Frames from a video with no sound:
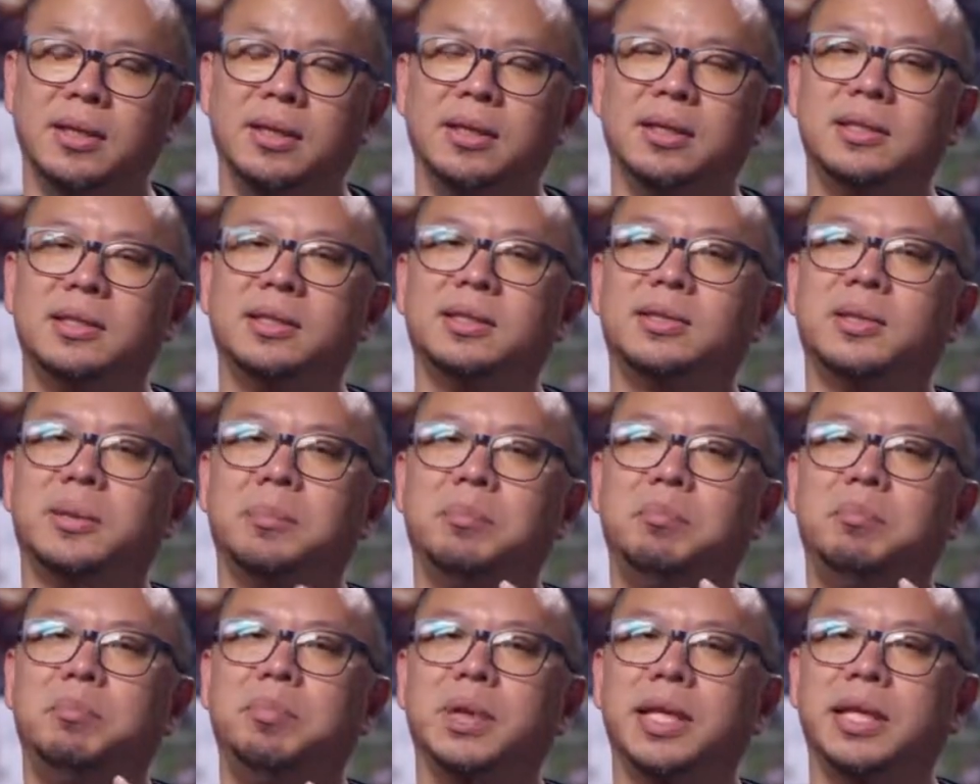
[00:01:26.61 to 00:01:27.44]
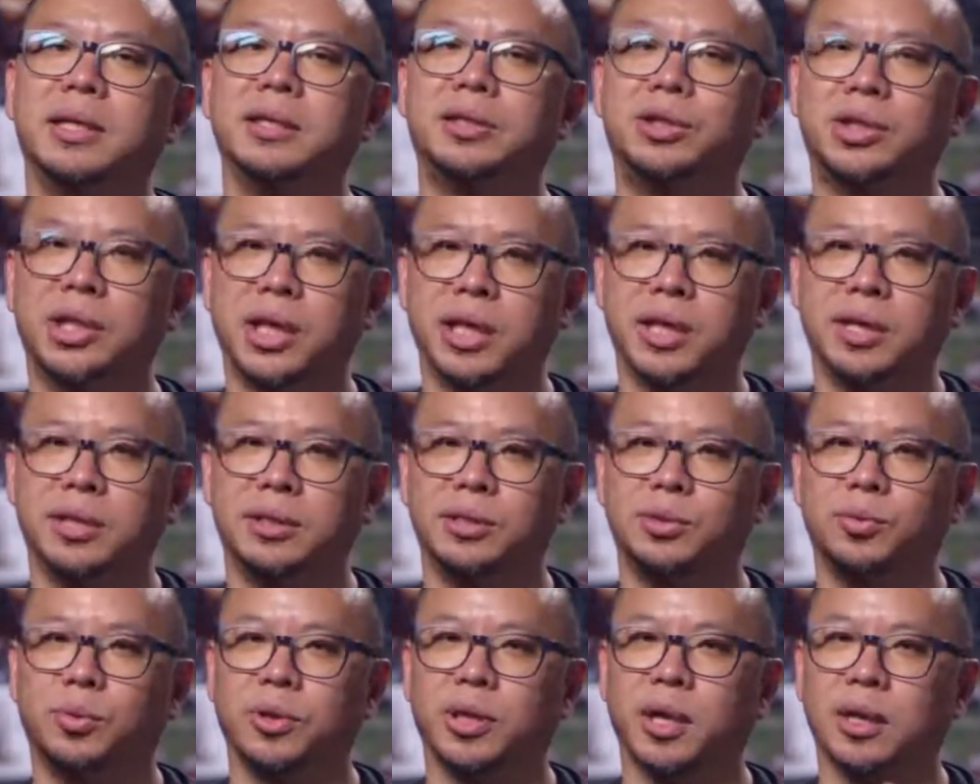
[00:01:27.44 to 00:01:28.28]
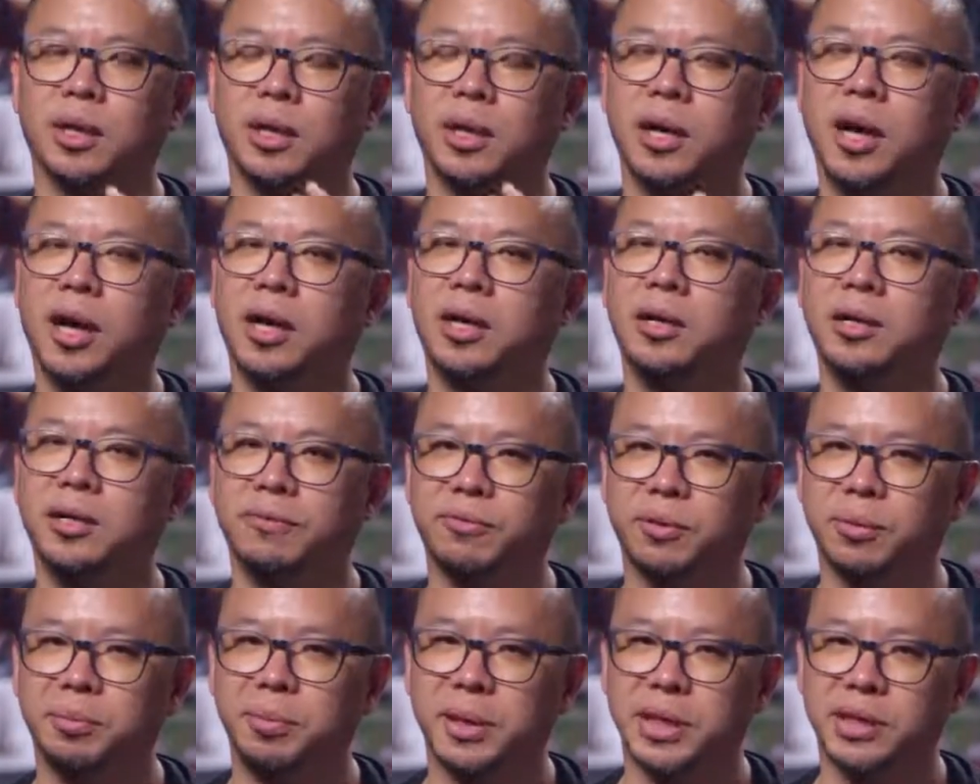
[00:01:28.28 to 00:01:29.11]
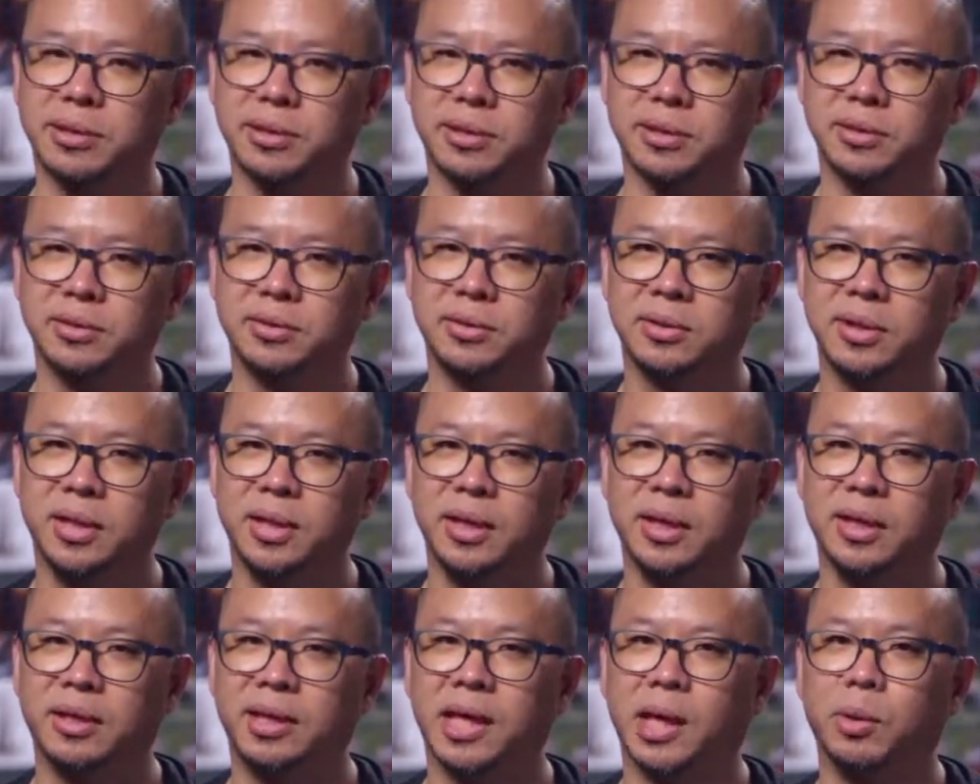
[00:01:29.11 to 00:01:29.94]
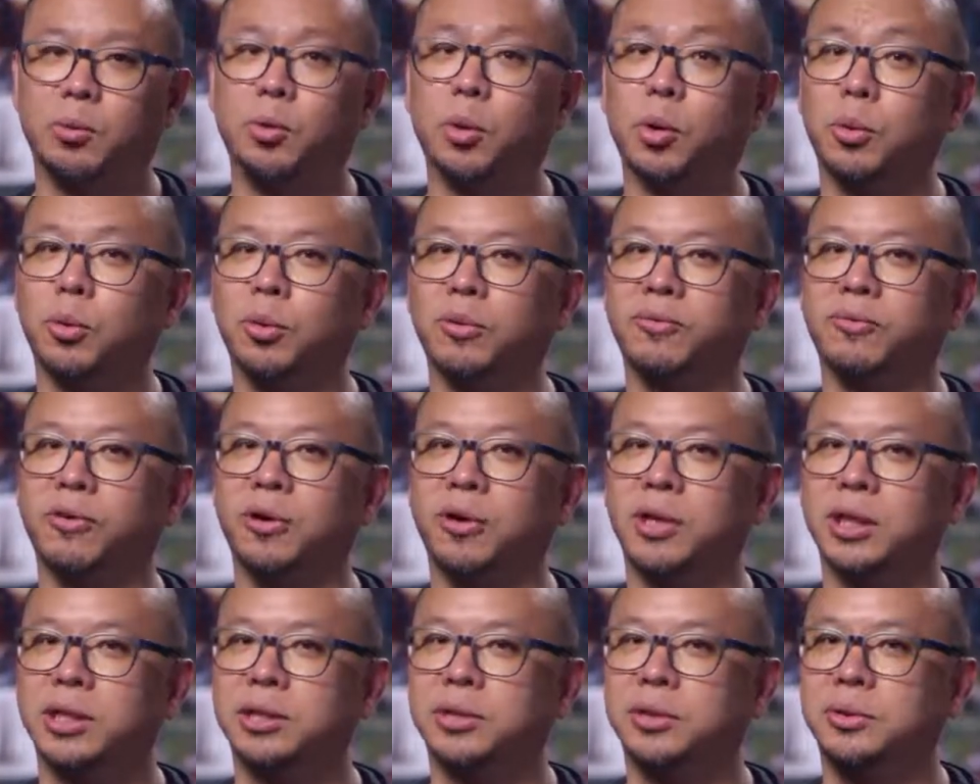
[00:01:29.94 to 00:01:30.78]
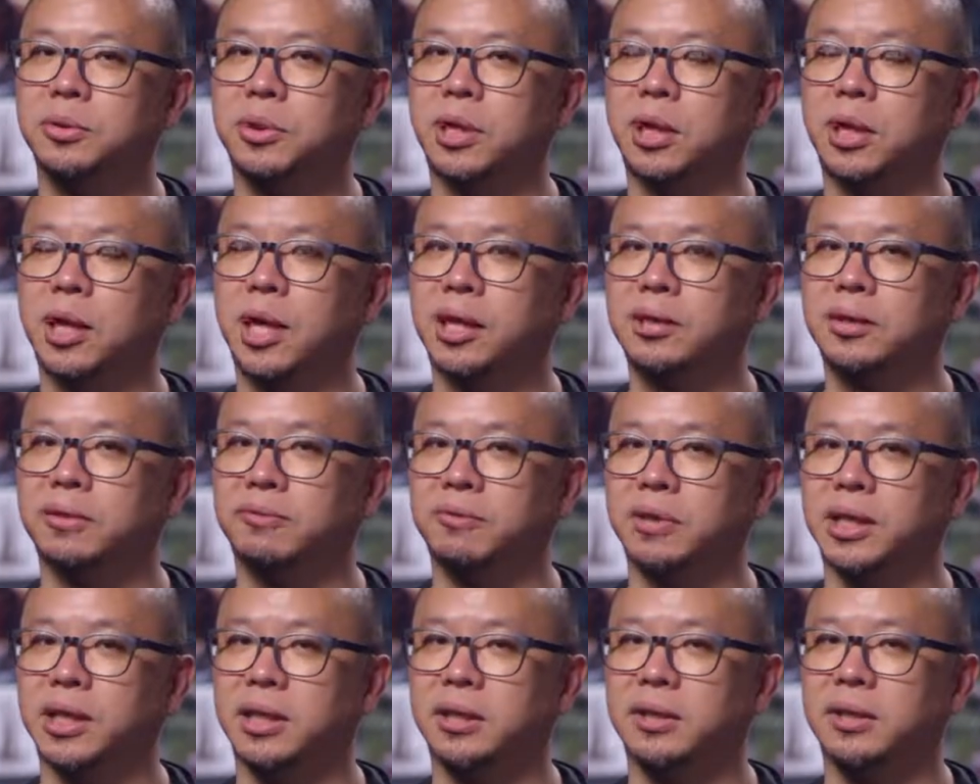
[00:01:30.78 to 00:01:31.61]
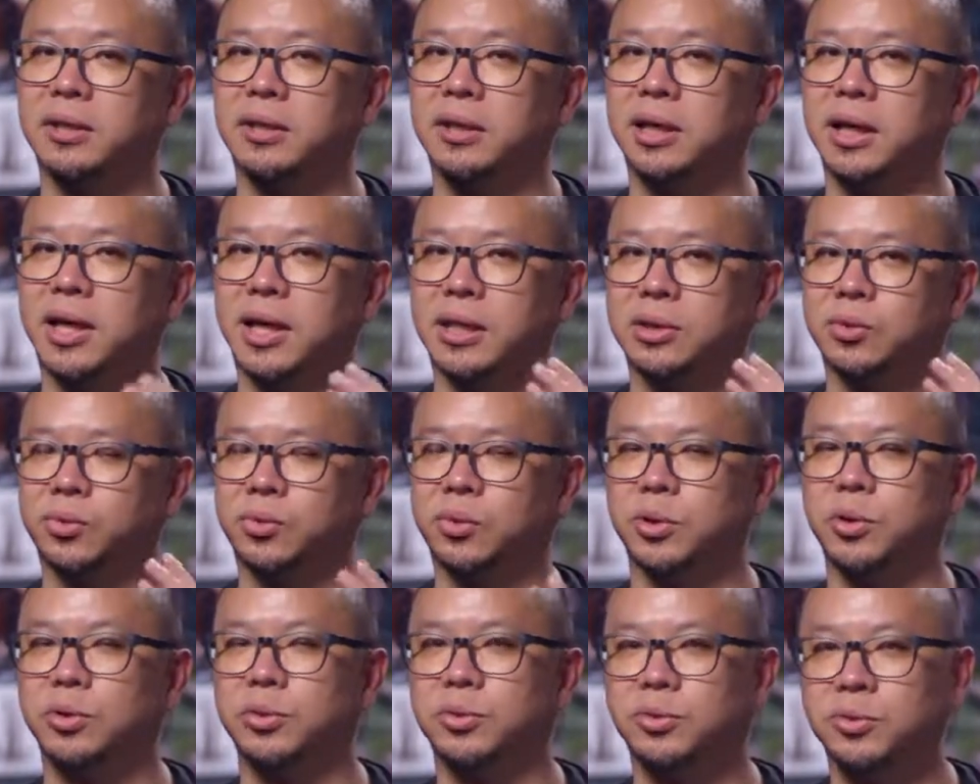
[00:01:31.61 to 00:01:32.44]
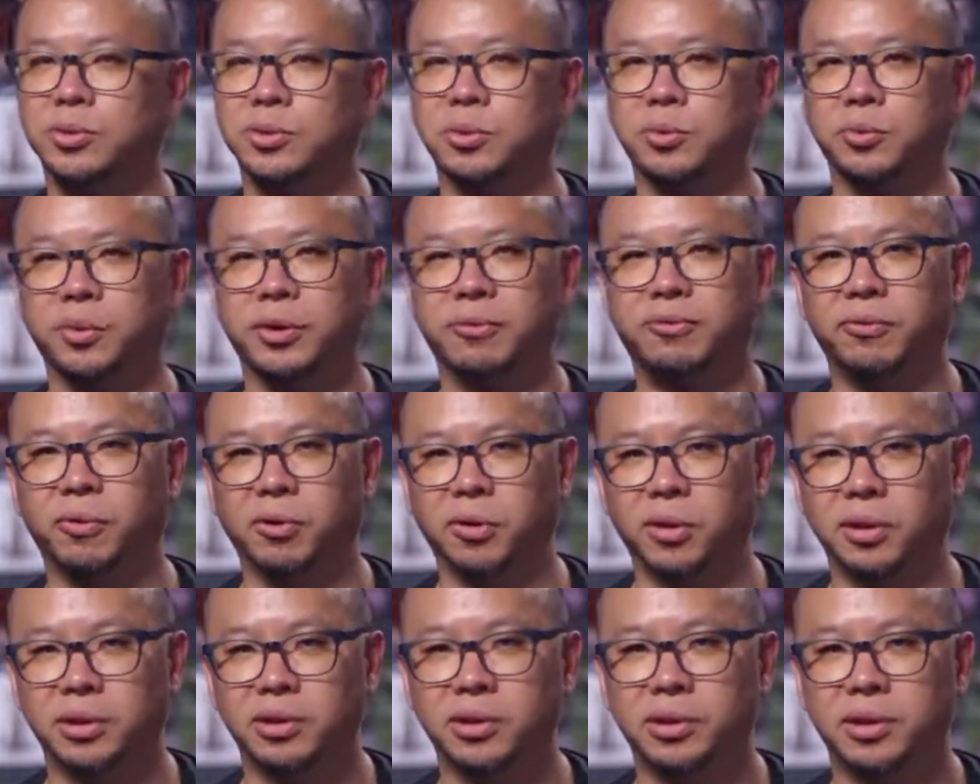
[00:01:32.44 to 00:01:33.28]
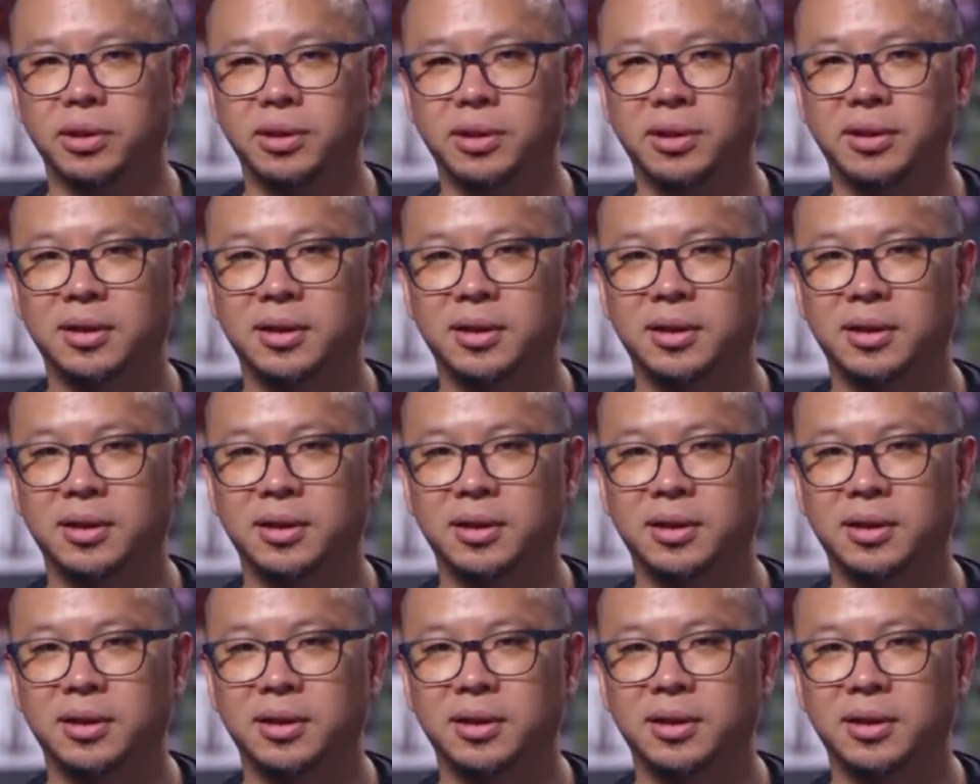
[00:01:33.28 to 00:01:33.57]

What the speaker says: This is a big change with a lot of different pieces that we're referring to collectively as Runes Reforged.